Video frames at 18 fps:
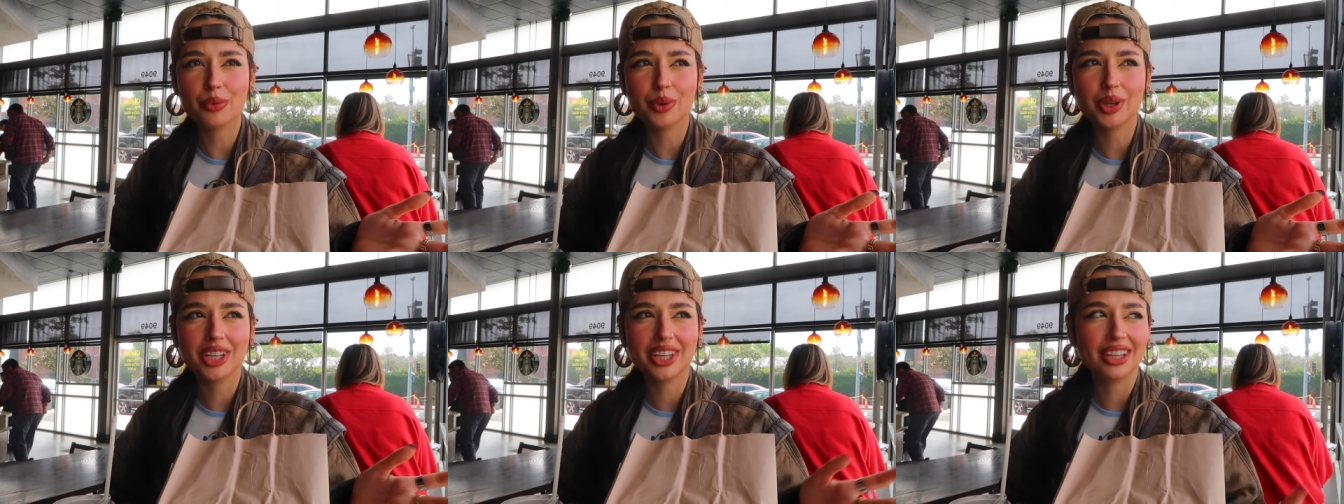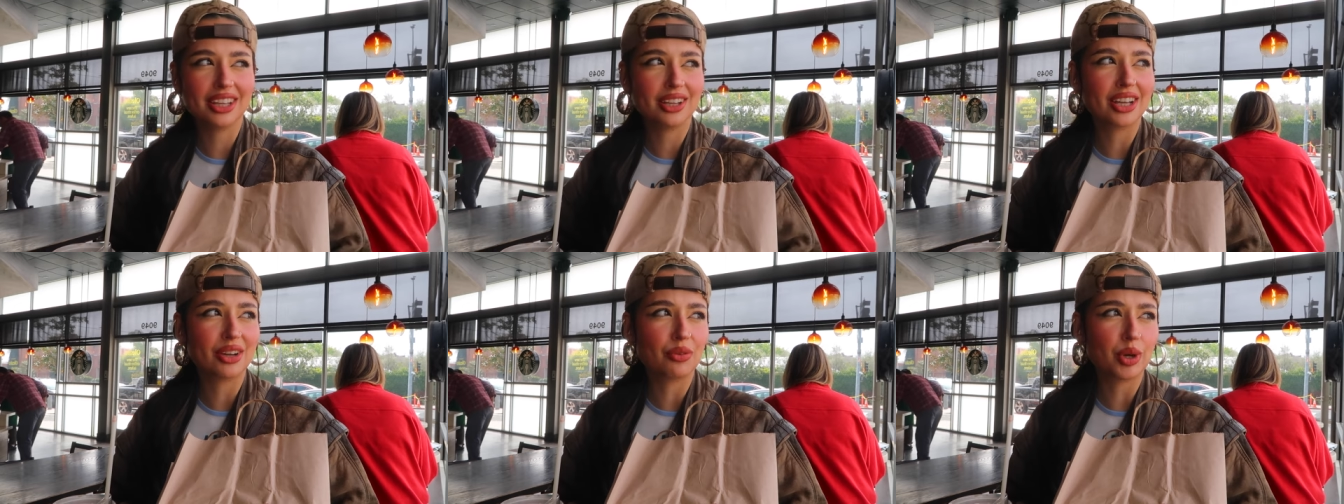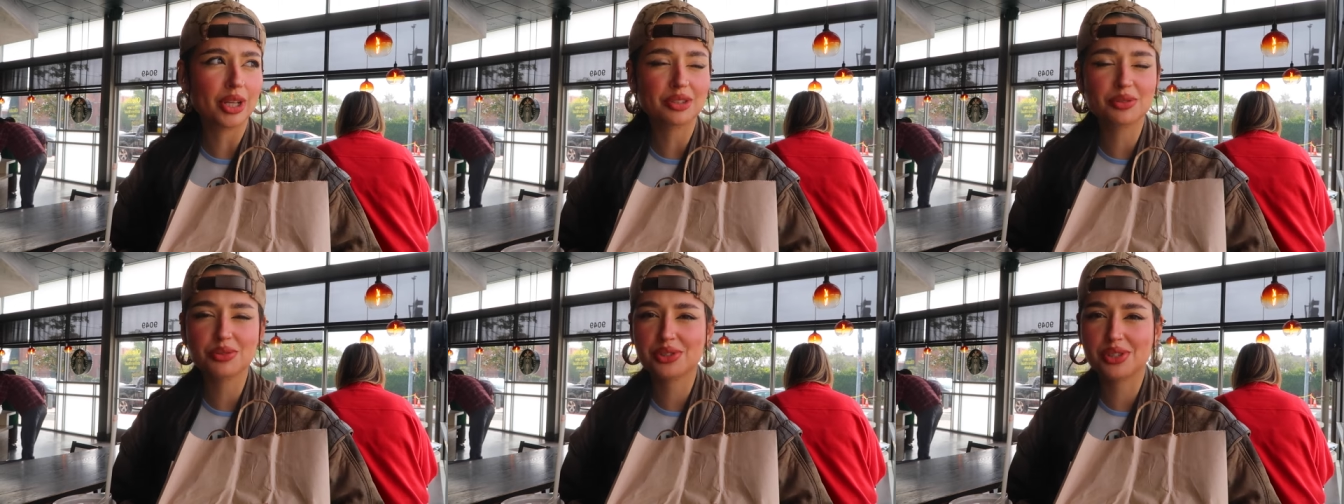We
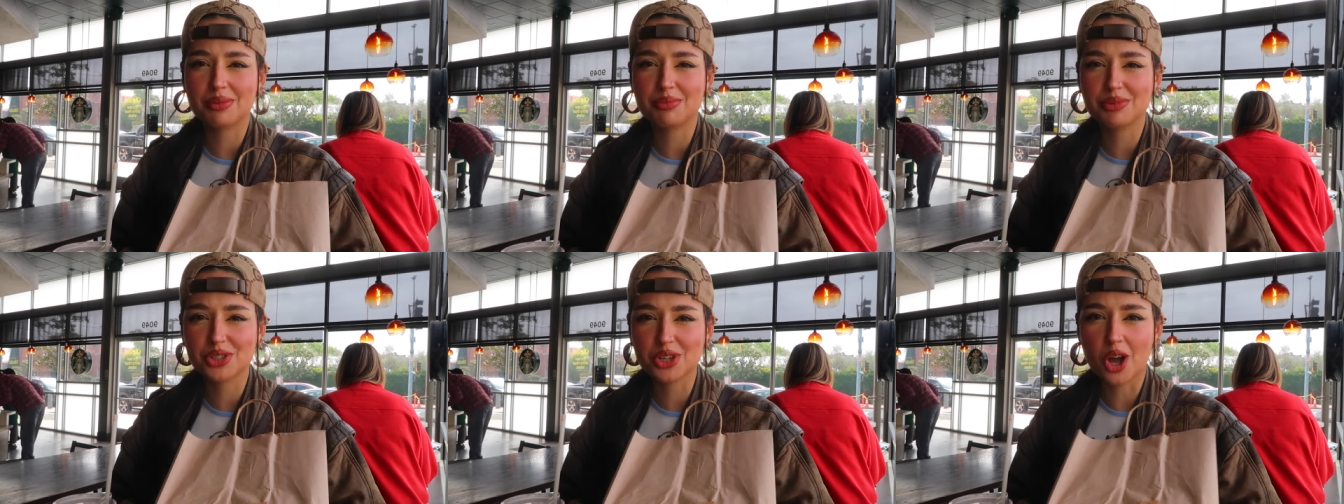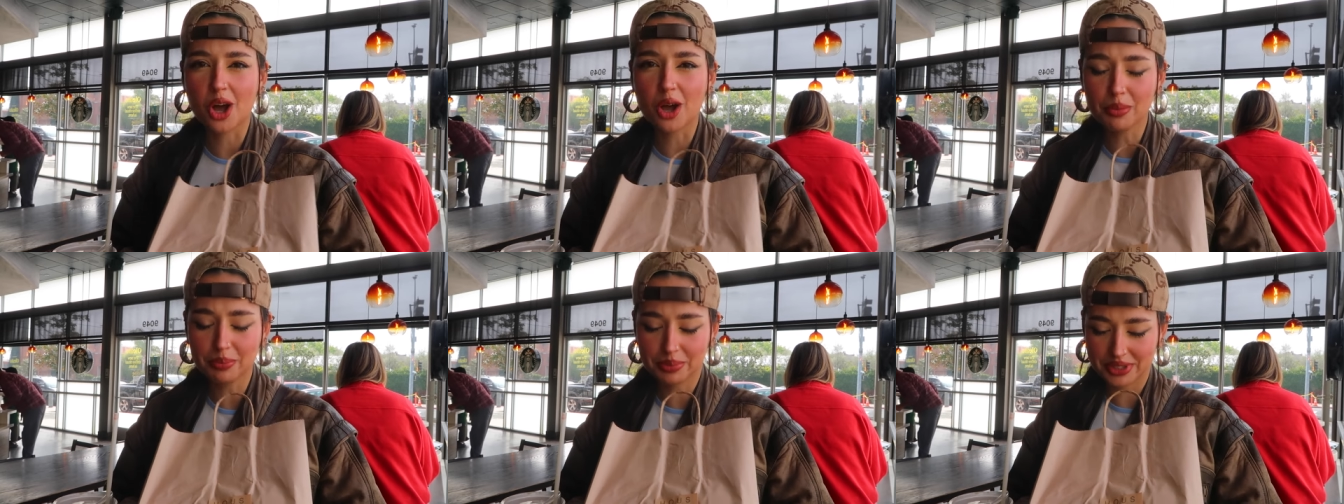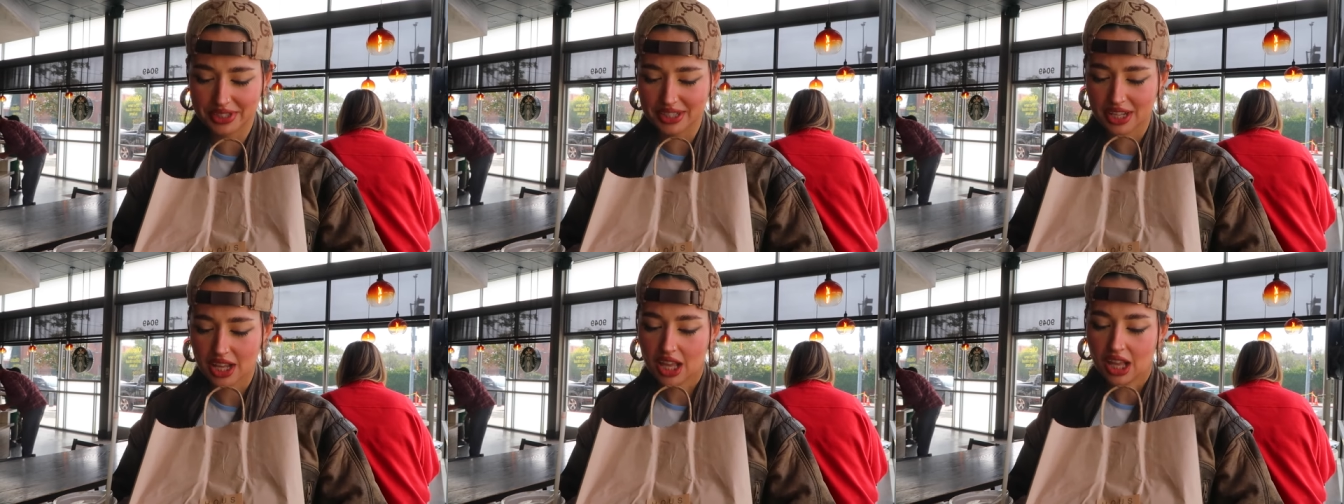went to some shops,